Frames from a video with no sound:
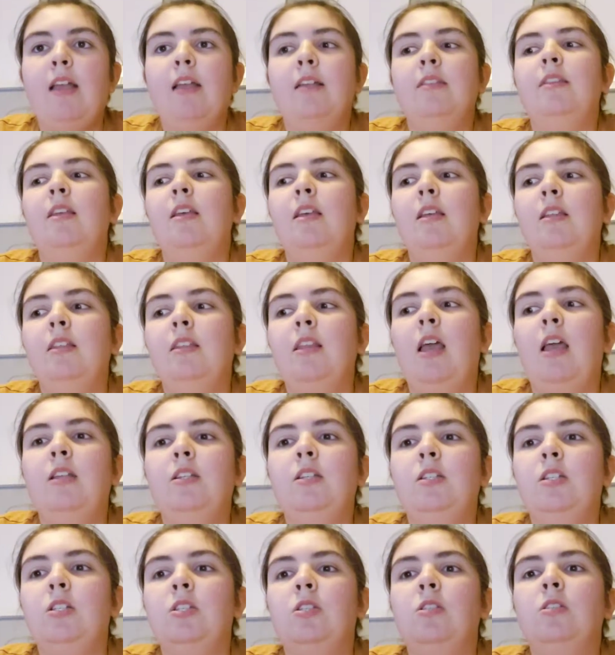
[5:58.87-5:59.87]
and then they
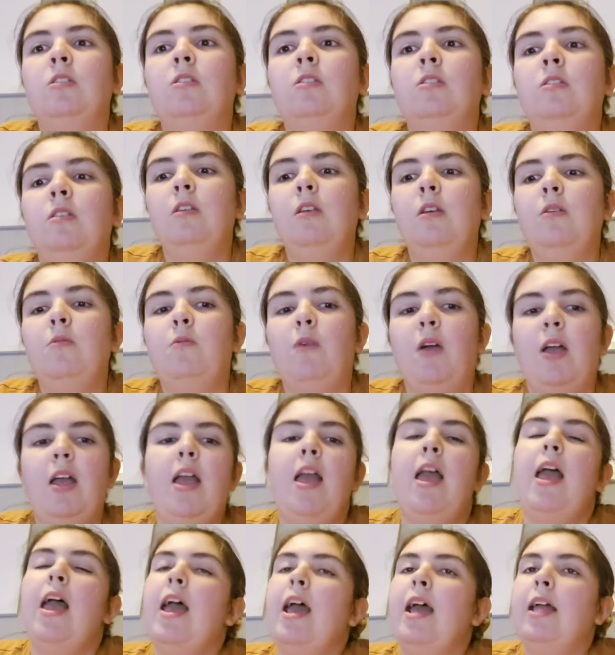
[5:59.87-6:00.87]
just
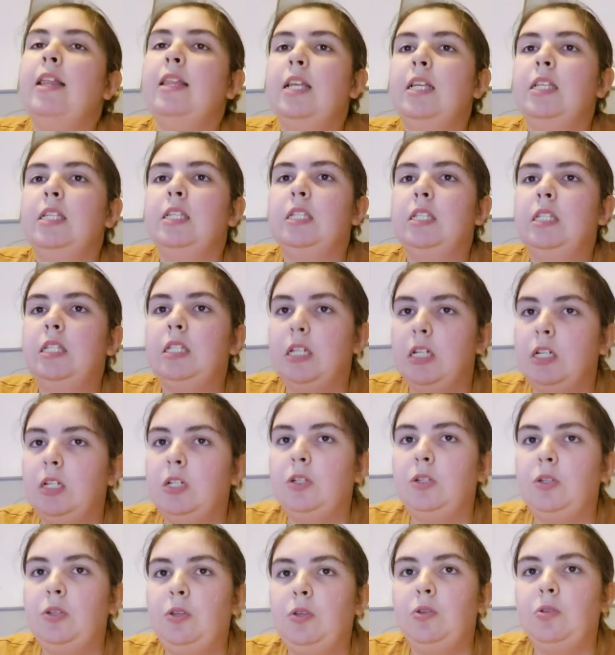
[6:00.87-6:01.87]
went ahead and
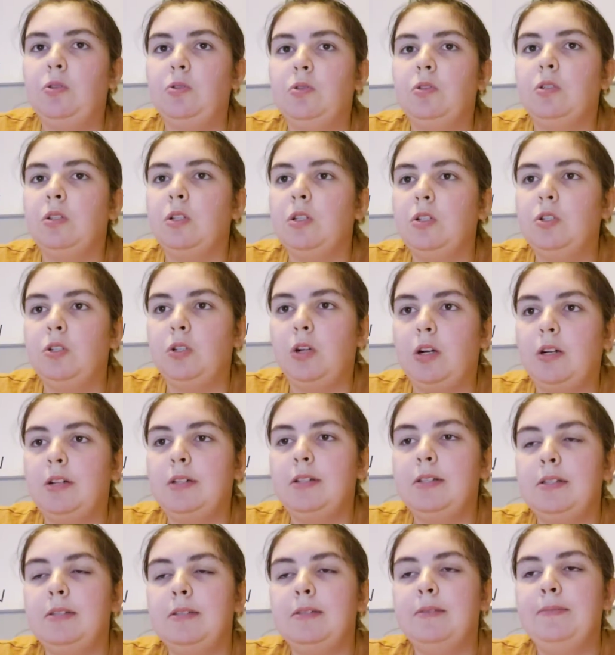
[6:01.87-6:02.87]
still used
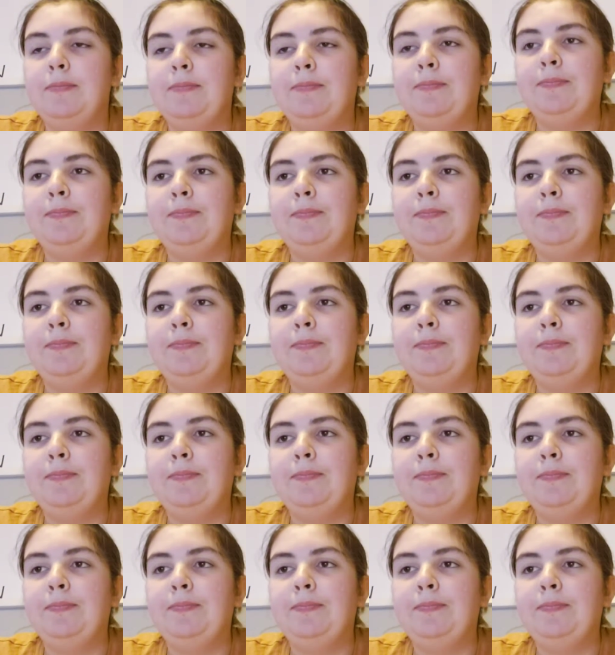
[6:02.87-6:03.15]
drugs.